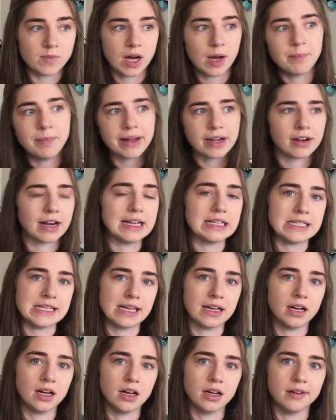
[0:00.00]
a better
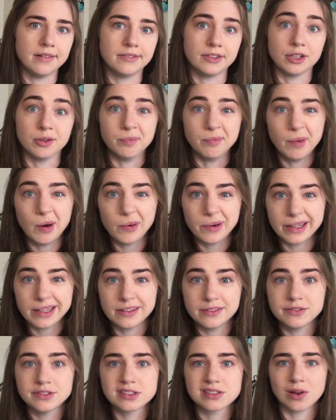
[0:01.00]
idea of your
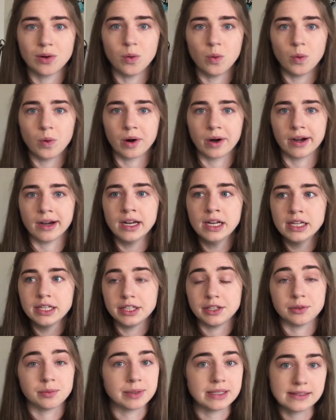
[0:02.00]
motives or
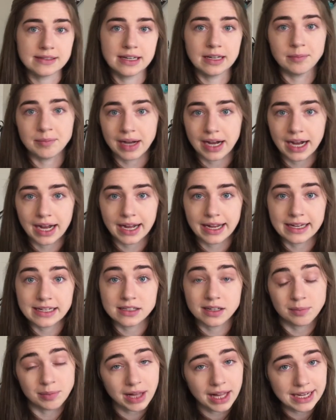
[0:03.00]
your reasoning
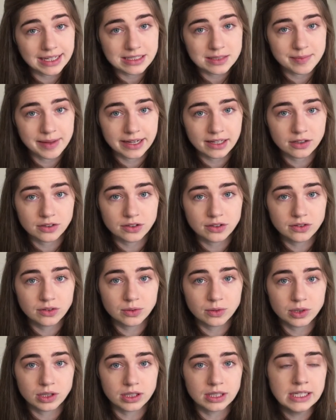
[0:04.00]
behind applying to medical
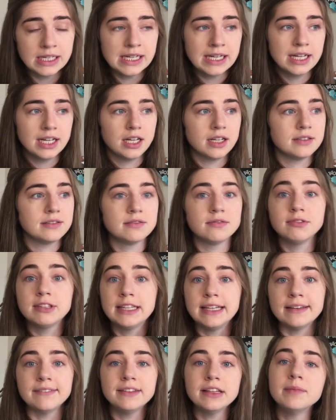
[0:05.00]
school,
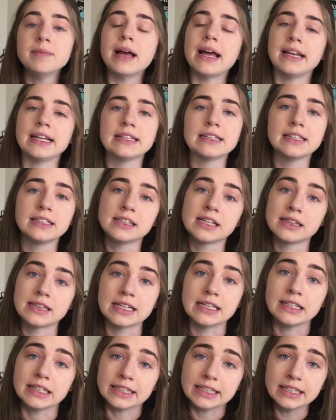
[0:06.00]
give them anything that
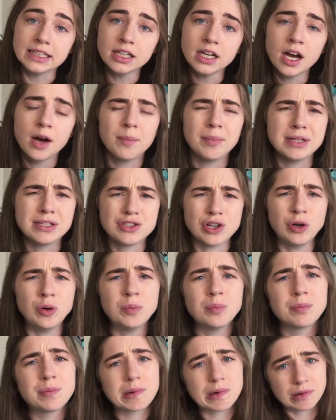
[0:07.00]
they need, but
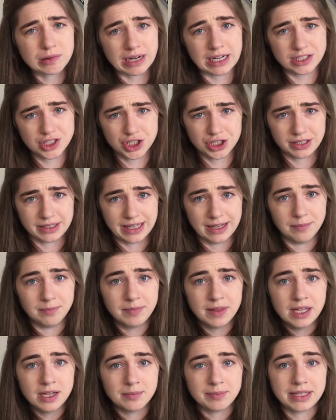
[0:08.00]
don't pressure
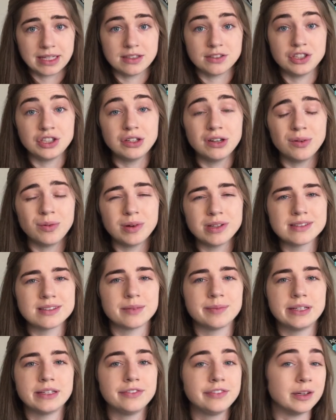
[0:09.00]
them, because you don't want
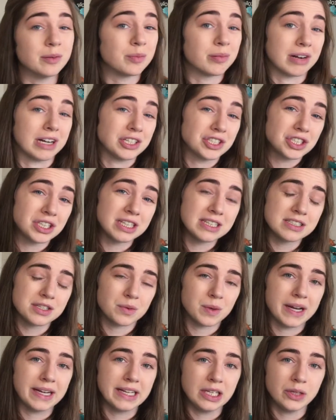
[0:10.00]
someone to feel pressured into
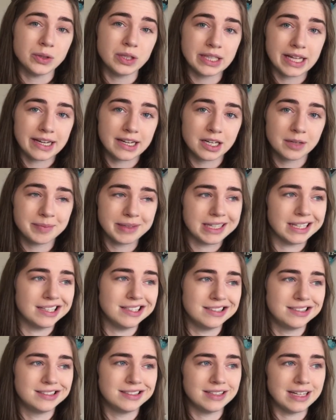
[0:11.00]
writing you a letter,
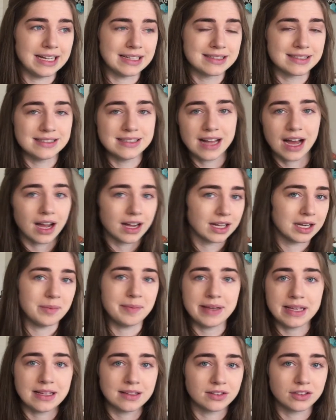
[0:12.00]
because it's not going to
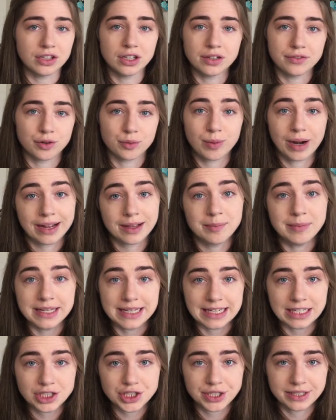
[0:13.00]
be as good of a
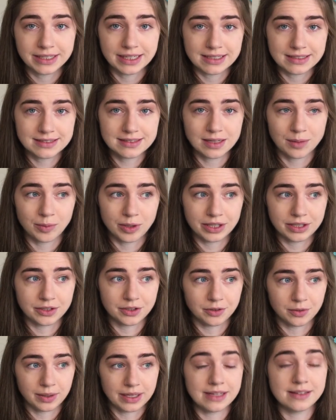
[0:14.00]
recommendation as someone
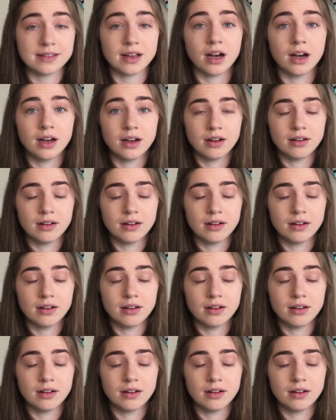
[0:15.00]
who is